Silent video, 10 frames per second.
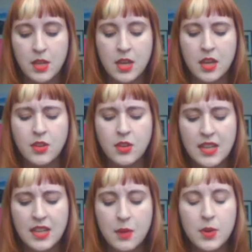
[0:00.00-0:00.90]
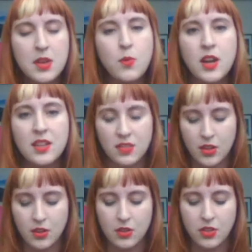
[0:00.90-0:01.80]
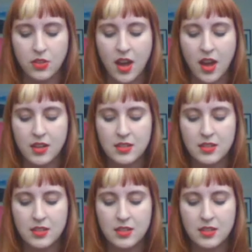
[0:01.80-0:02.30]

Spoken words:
He could say what he wanted, the girl thought.